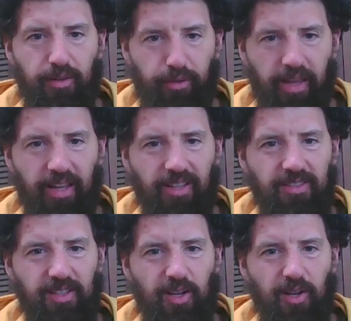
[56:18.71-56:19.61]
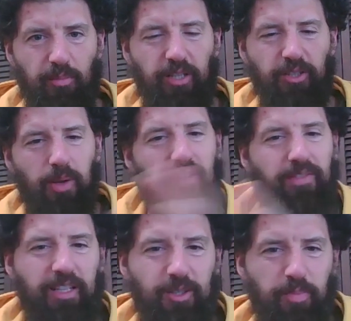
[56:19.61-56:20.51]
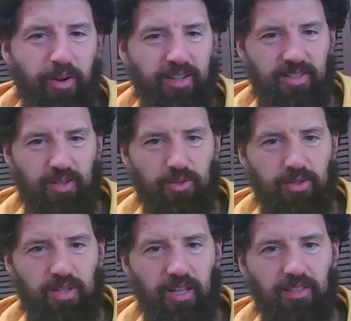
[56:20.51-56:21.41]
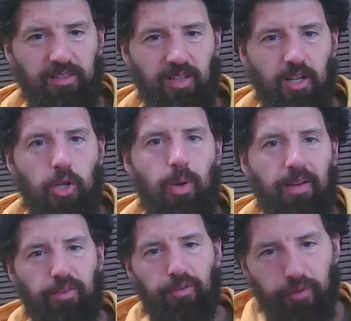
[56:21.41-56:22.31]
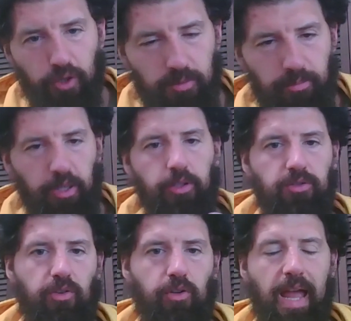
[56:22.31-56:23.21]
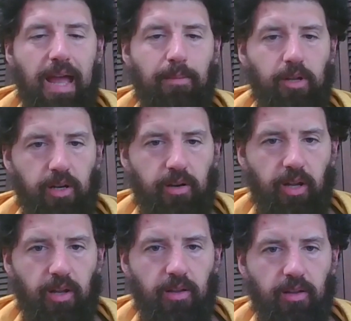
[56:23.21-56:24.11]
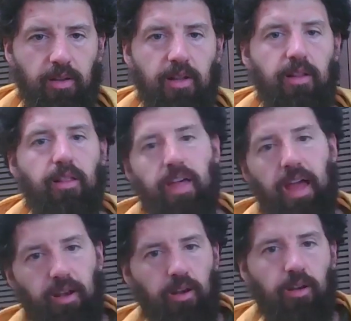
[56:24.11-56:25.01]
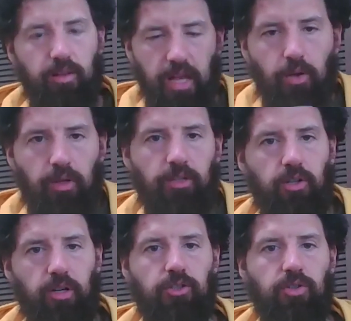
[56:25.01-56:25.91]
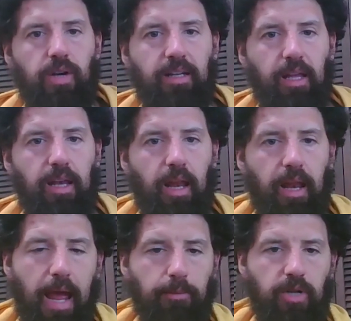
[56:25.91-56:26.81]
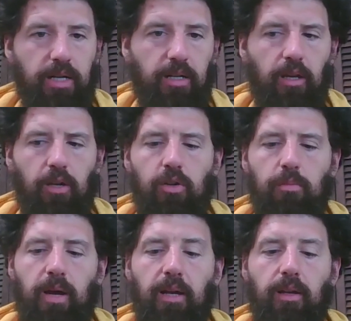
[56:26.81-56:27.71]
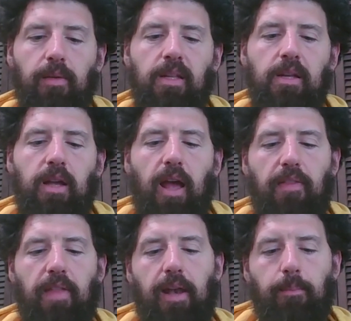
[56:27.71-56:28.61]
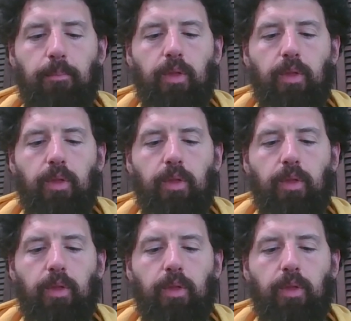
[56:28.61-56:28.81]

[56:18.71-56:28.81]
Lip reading: things because you haven't experienced those things. You have to first build this vocabulary. Then you can start extracting it and abstracting it into your mind. And then